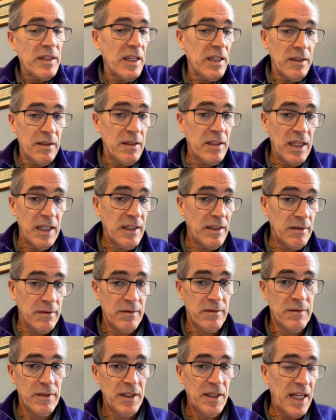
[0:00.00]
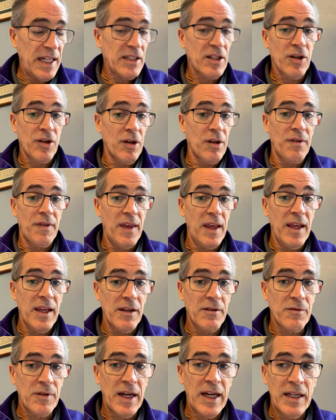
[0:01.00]
then that's a good thing,
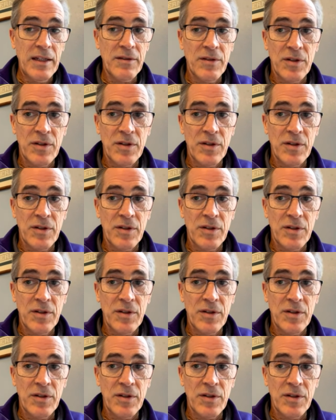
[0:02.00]
right?